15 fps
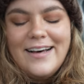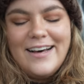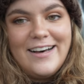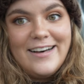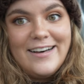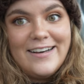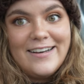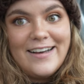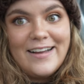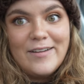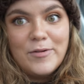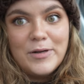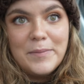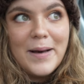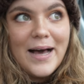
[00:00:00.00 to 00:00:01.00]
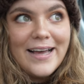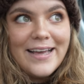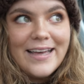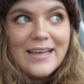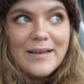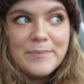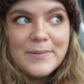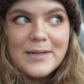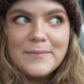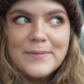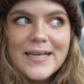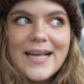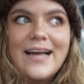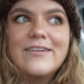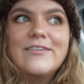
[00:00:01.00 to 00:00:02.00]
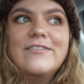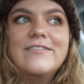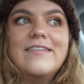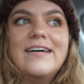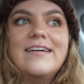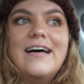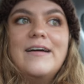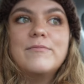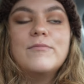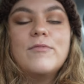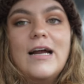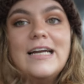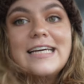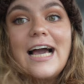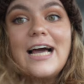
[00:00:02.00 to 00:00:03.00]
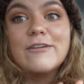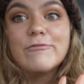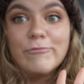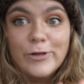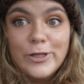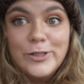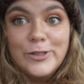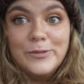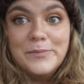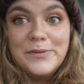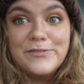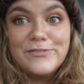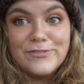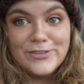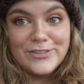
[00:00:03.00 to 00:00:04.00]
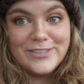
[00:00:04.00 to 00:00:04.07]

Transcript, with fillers: I want to buy it but I'm like, I don't I'm running out of room for